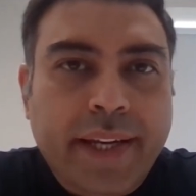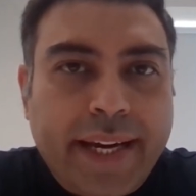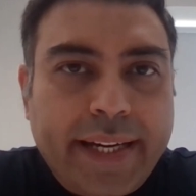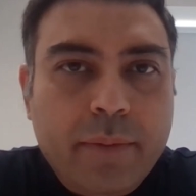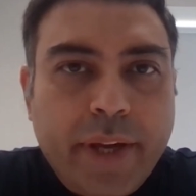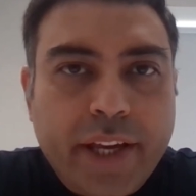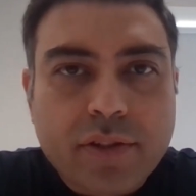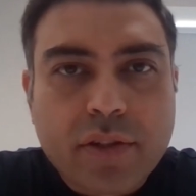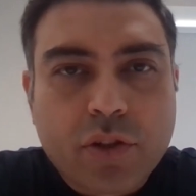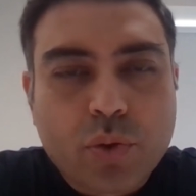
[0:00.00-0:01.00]

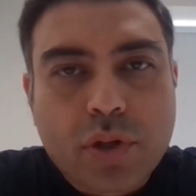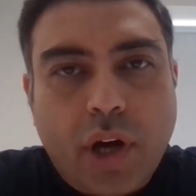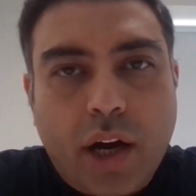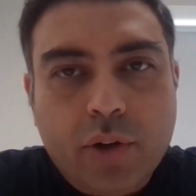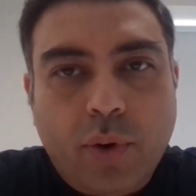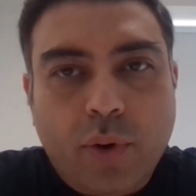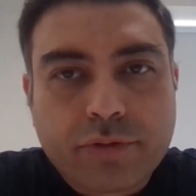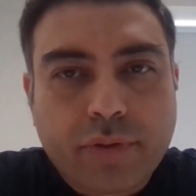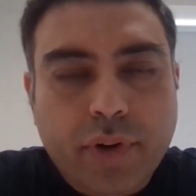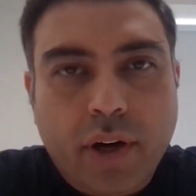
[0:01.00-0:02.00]
database to start
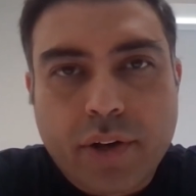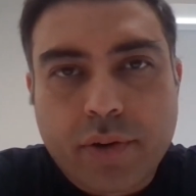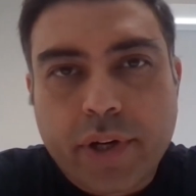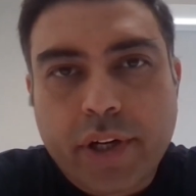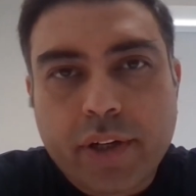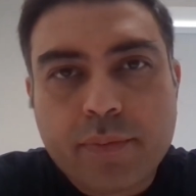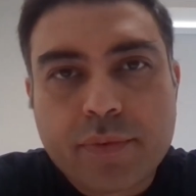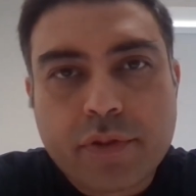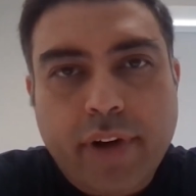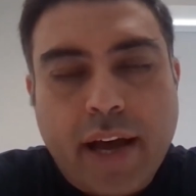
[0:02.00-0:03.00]
off, you know, in
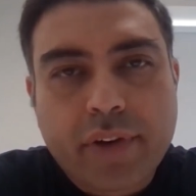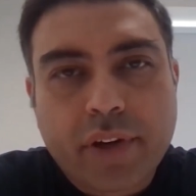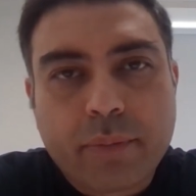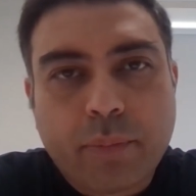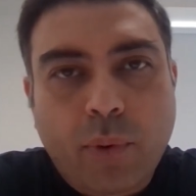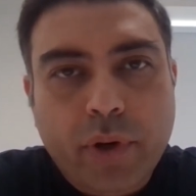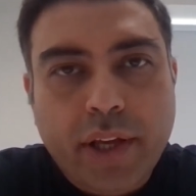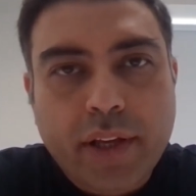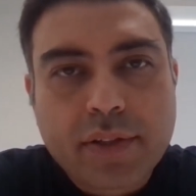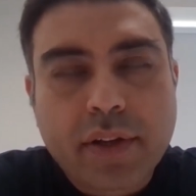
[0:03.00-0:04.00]
terms of having
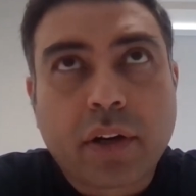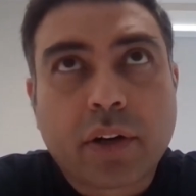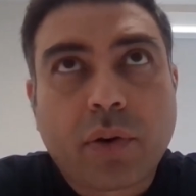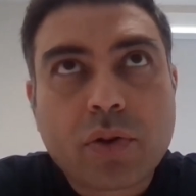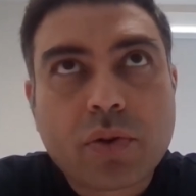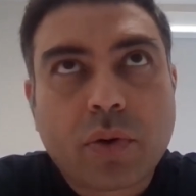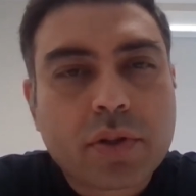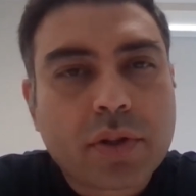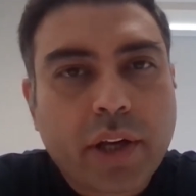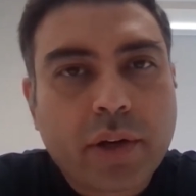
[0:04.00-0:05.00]
reportings across all
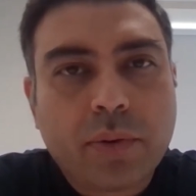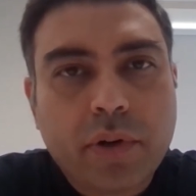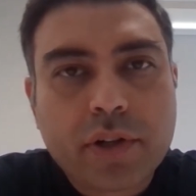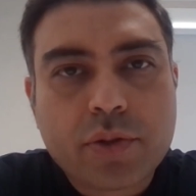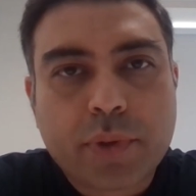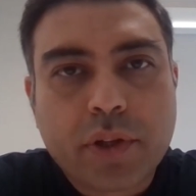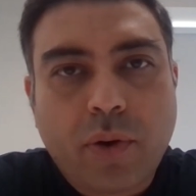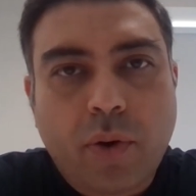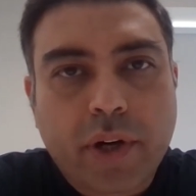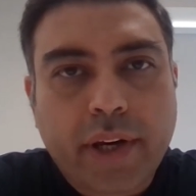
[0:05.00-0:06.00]
stakeholders within
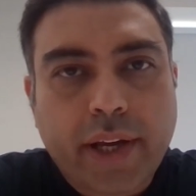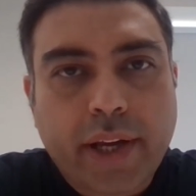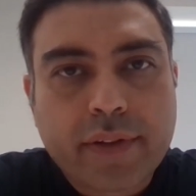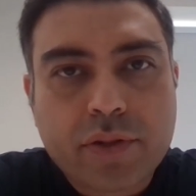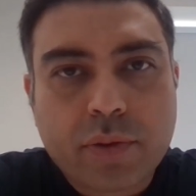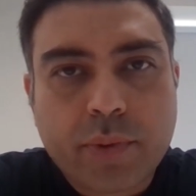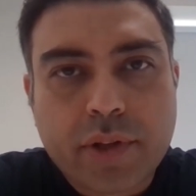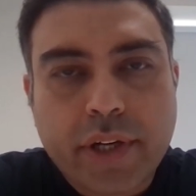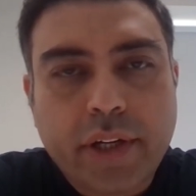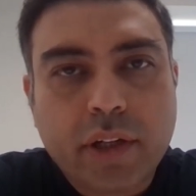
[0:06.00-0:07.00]
the organization,
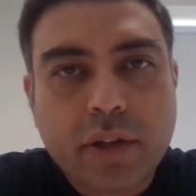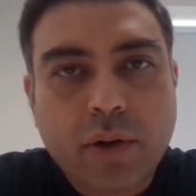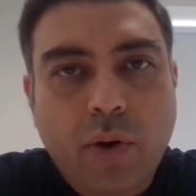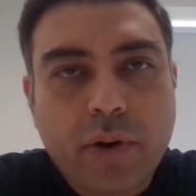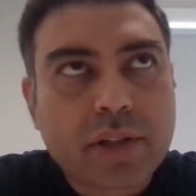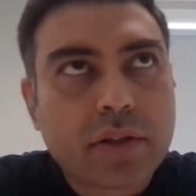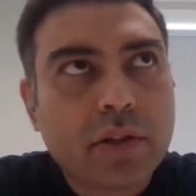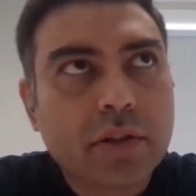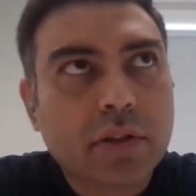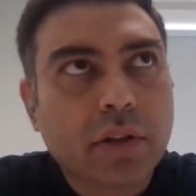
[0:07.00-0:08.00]
whether internal or
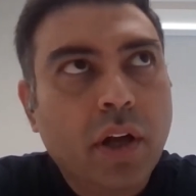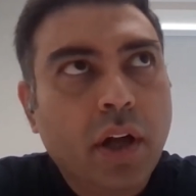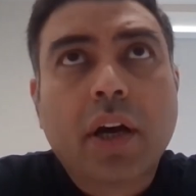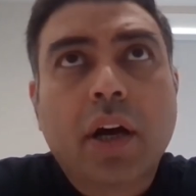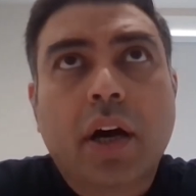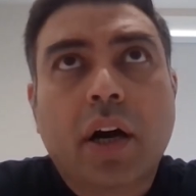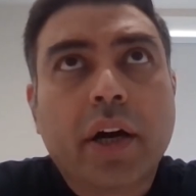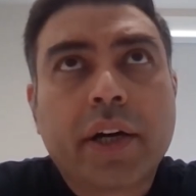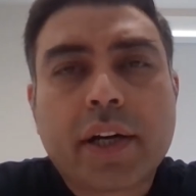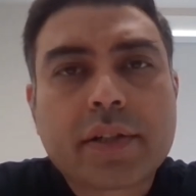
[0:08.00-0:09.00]
external.
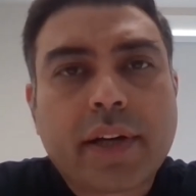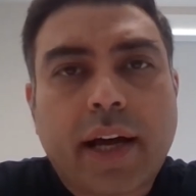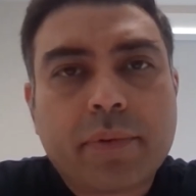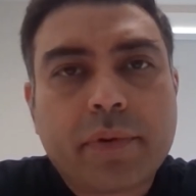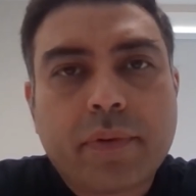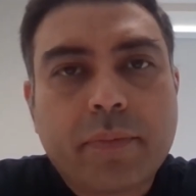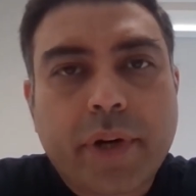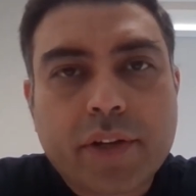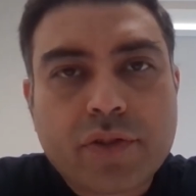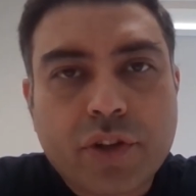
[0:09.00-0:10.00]
It doesn't happen from
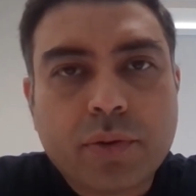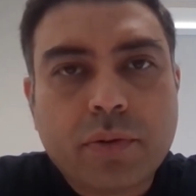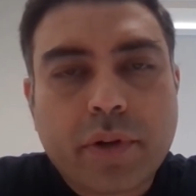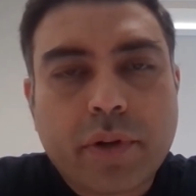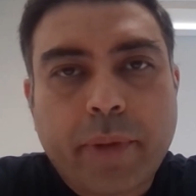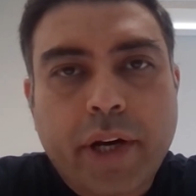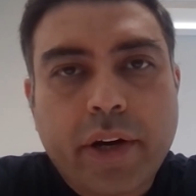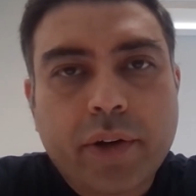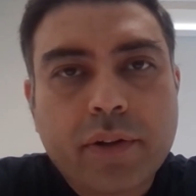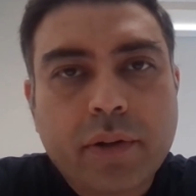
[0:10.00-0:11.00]
day zero.
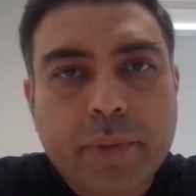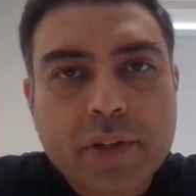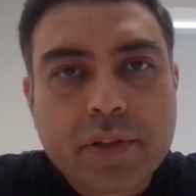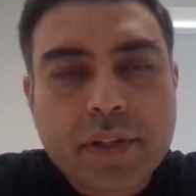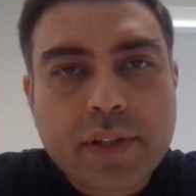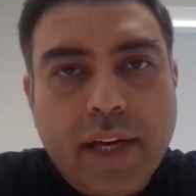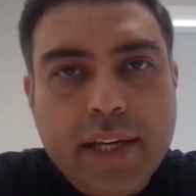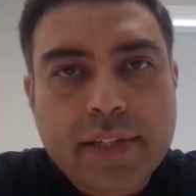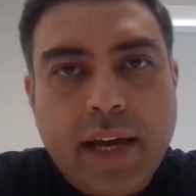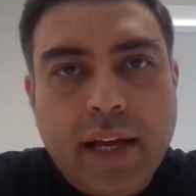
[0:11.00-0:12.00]
Depending on the business
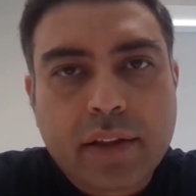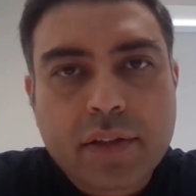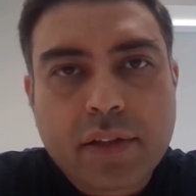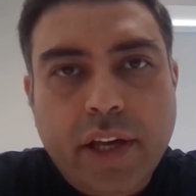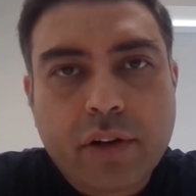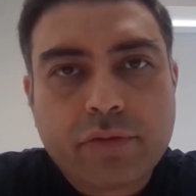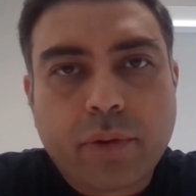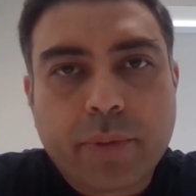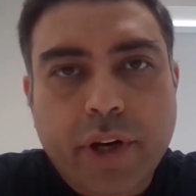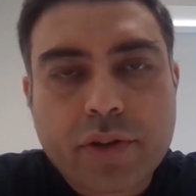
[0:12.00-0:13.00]
size and the scale of
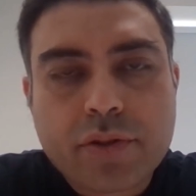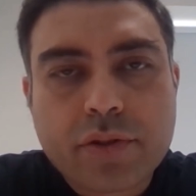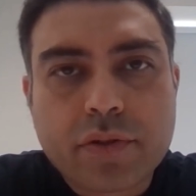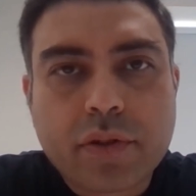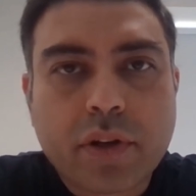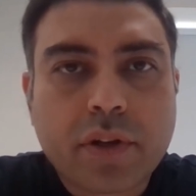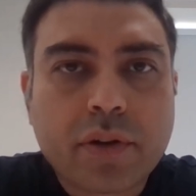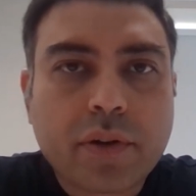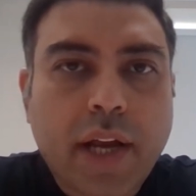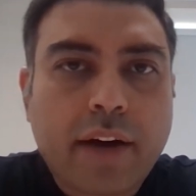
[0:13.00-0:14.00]
operations, you
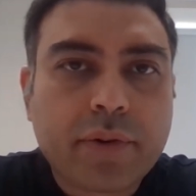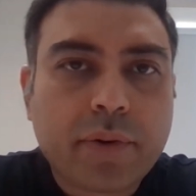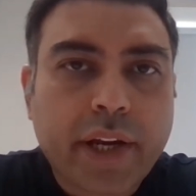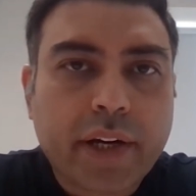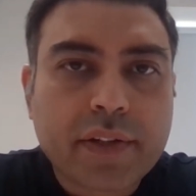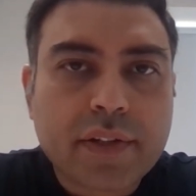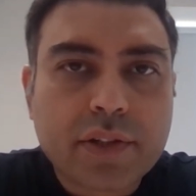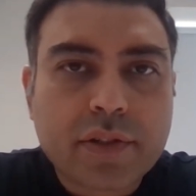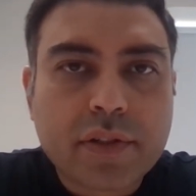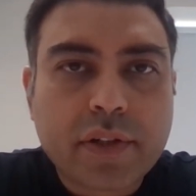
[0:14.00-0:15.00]
know, you'll have to take
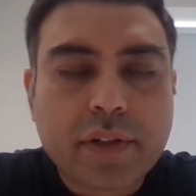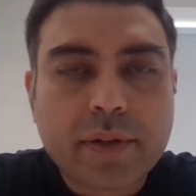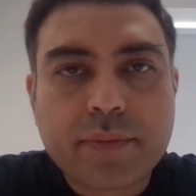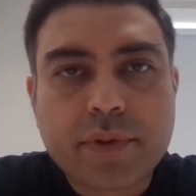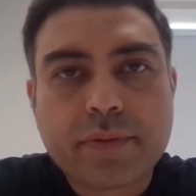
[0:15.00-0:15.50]
decisions in terms